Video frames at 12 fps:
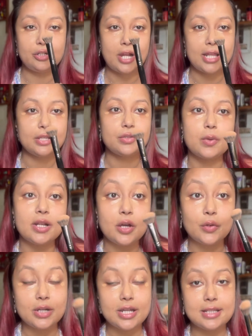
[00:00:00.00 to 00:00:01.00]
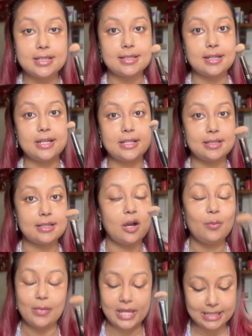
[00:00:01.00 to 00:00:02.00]
try this one out. It's
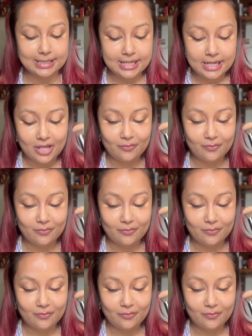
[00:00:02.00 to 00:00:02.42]
amazing.